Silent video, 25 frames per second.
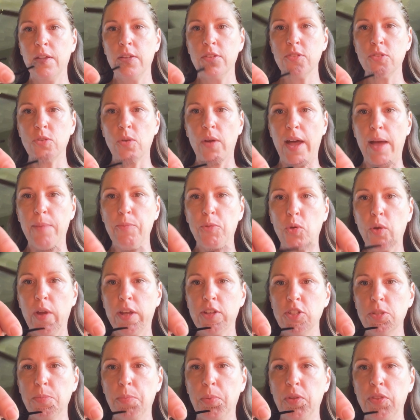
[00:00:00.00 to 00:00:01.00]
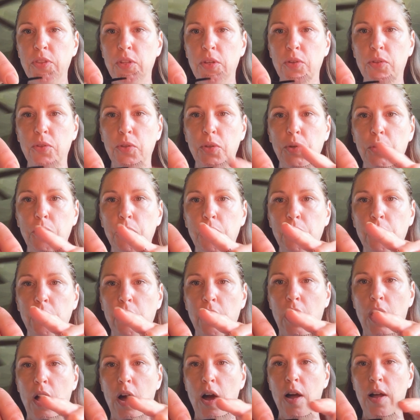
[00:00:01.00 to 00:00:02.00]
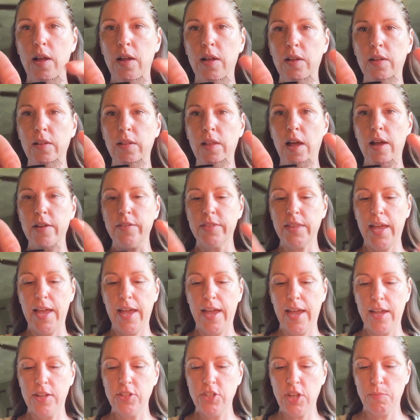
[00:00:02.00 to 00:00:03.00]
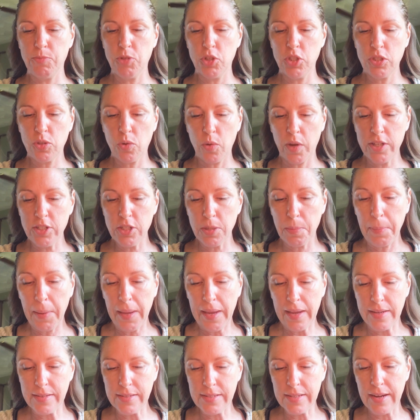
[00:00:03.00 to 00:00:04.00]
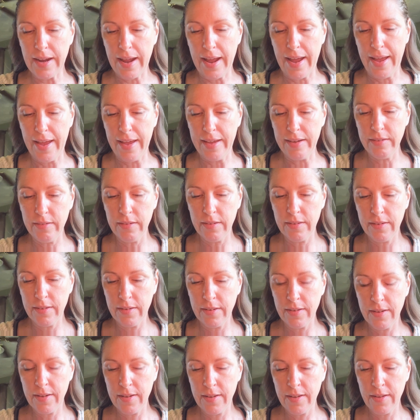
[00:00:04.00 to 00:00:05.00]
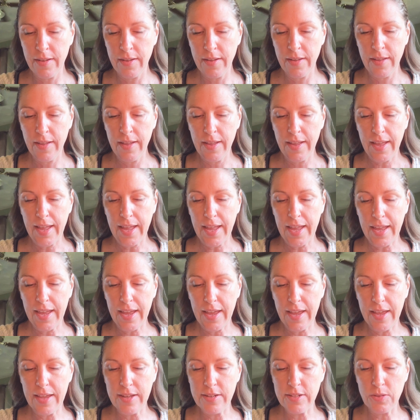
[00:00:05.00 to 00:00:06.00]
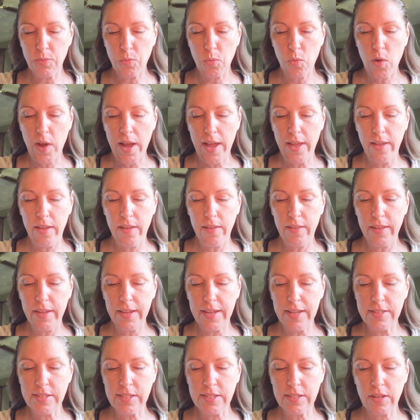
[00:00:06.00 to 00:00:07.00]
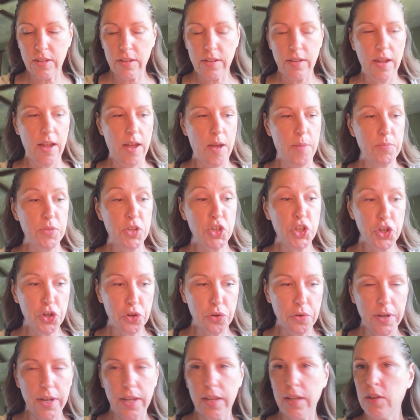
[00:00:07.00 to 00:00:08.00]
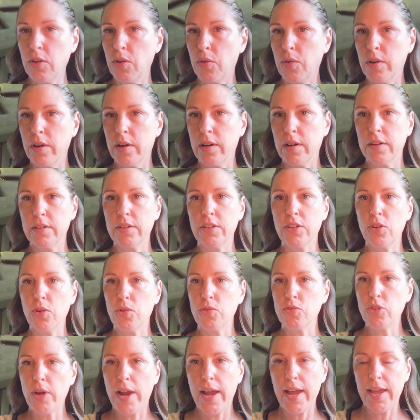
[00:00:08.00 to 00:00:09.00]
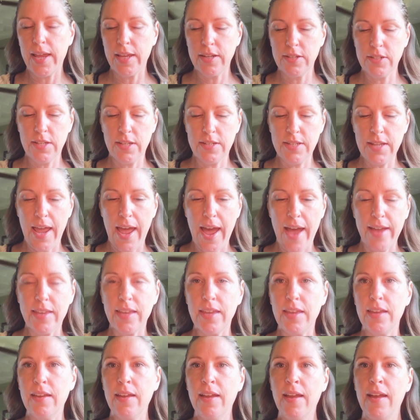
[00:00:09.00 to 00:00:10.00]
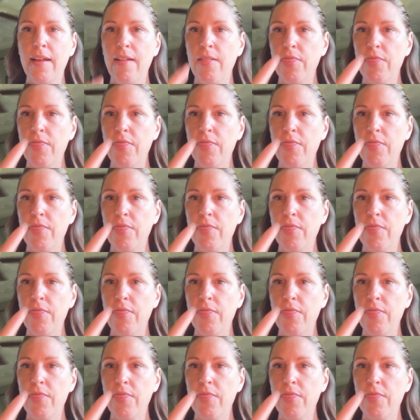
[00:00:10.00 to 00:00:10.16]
So I'm going to put the glue all along the edge. I'm just going to paint it on. And while it's curing or, drying to tacky,